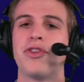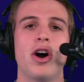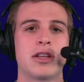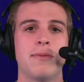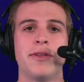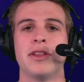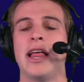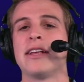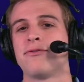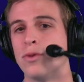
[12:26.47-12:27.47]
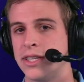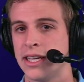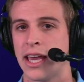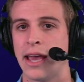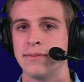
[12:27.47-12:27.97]
talked about the last
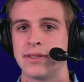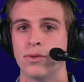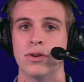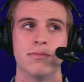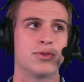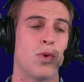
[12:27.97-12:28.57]
14 games or